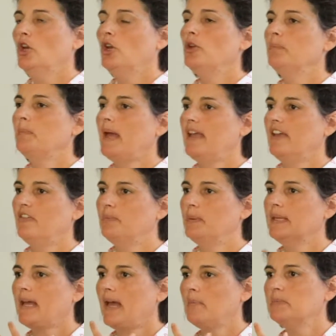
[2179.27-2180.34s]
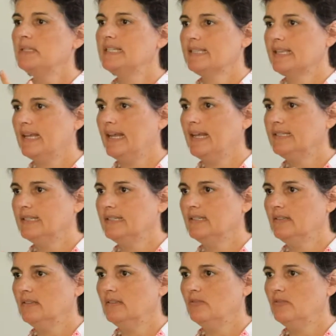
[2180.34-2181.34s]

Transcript: who may have become disconnected